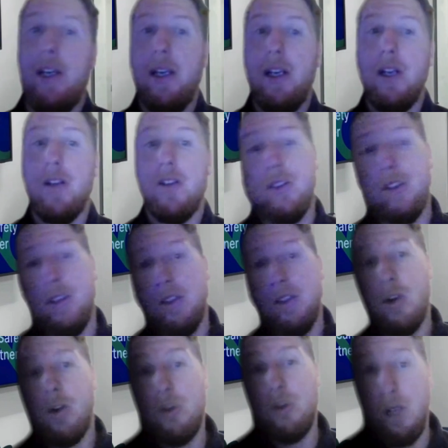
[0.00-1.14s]
It's
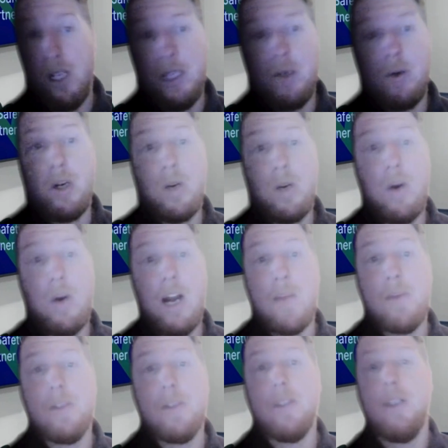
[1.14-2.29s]
also a legal
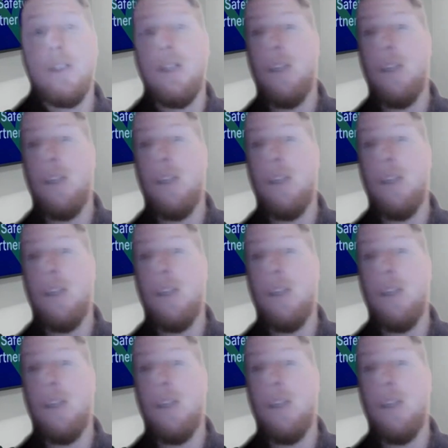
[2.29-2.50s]
requirement,